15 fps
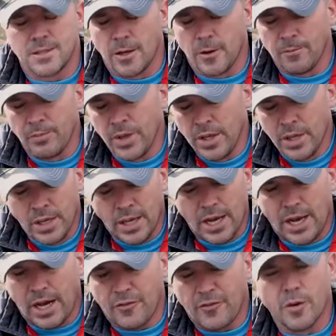So
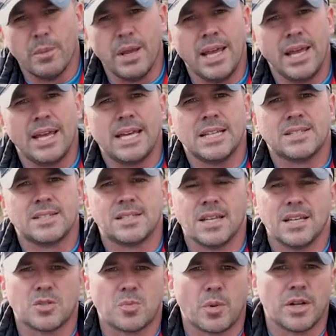uh, for me, it's
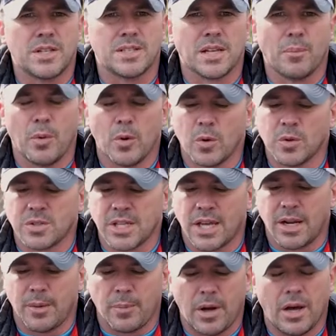it's pretty simple
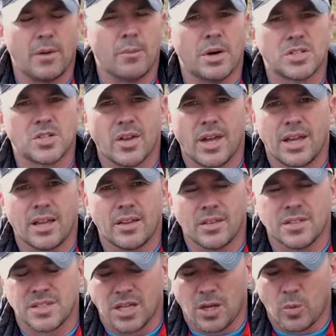setup, uh, much like
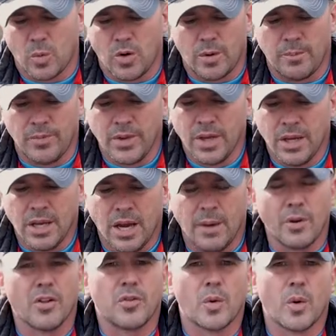the stick worm. I'm
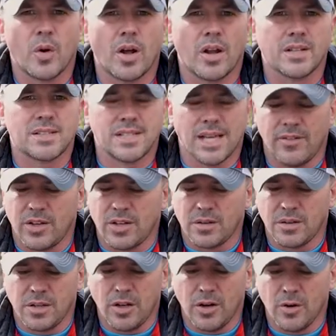gonna throw it on a
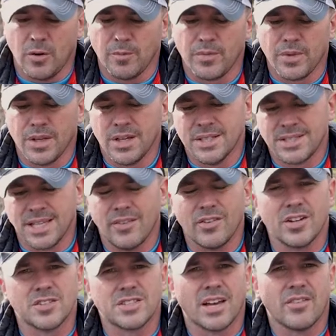seven, you know,
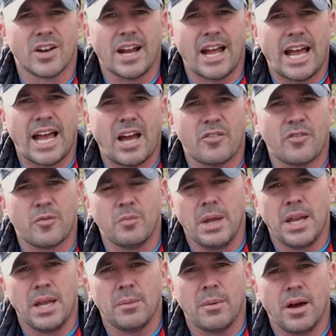seven to seven and a half
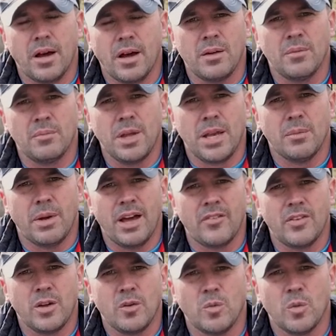medium, uh, medium
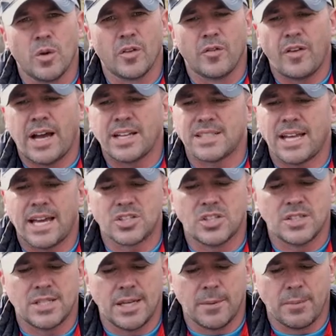heavy with a fast
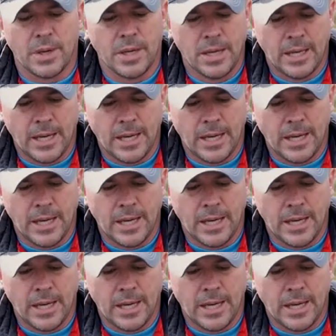action tip.